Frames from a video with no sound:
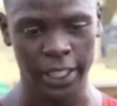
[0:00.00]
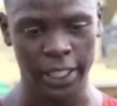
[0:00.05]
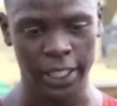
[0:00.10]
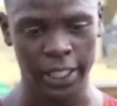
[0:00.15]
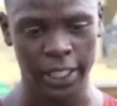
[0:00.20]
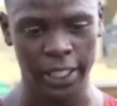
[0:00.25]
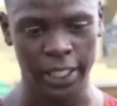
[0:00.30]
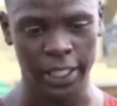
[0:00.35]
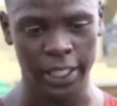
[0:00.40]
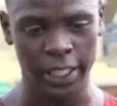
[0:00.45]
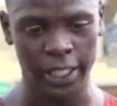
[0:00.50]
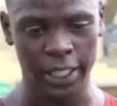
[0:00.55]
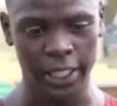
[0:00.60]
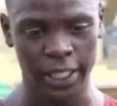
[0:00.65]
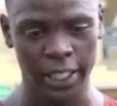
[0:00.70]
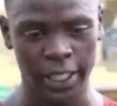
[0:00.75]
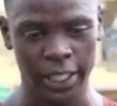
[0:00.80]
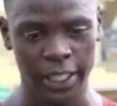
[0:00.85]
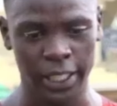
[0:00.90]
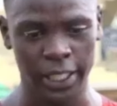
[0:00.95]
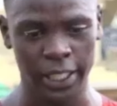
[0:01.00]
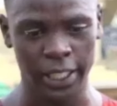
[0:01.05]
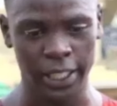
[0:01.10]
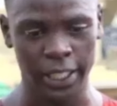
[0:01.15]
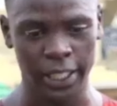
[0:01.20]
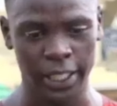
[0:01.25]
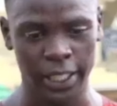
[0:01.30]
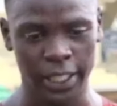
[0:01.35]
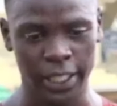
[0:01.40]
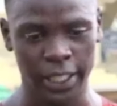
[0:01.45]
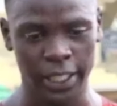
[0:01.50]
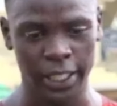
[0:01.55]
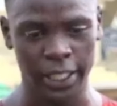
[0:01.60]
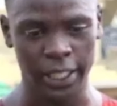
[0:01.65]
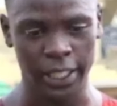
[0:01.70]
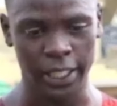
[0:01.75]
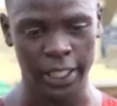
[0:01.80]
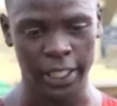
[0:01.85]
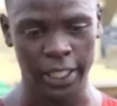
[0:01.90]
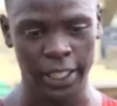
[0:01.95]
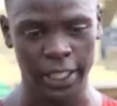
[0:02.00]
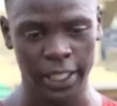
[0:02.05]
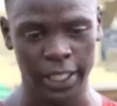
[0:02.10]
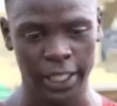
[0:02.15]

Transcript: (silence)